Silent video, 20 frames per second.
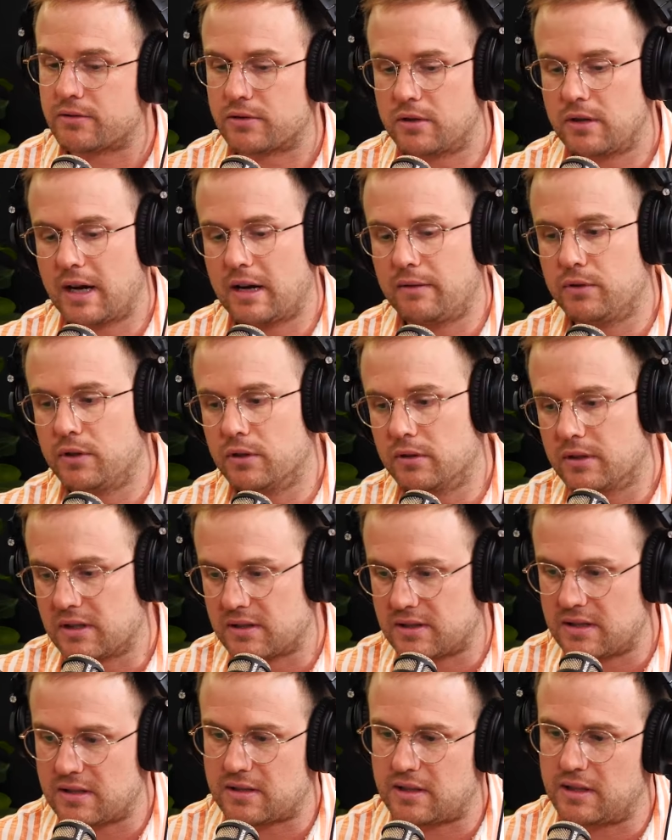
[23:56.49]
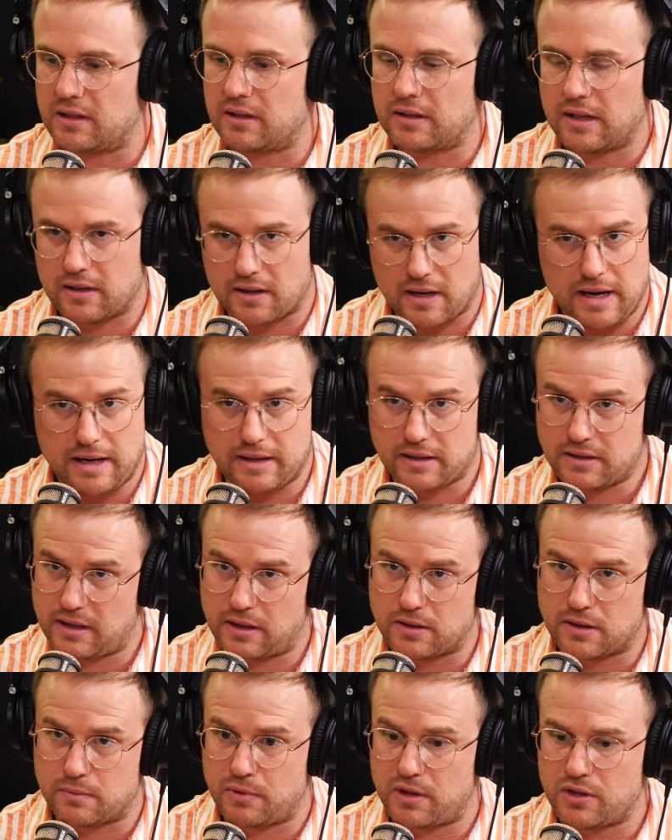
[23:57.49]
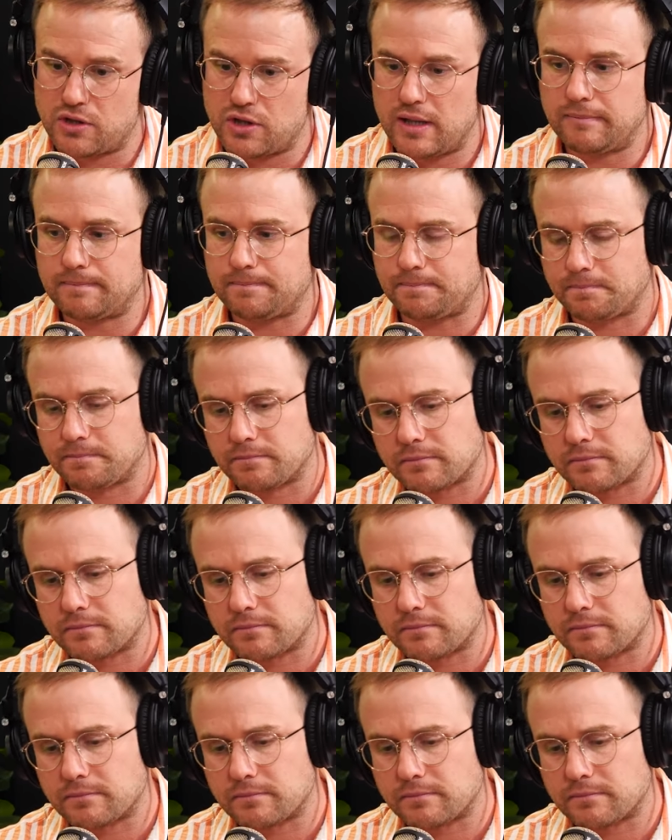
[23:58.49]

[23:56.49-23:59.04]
So you have your existing Excel spreadsheet,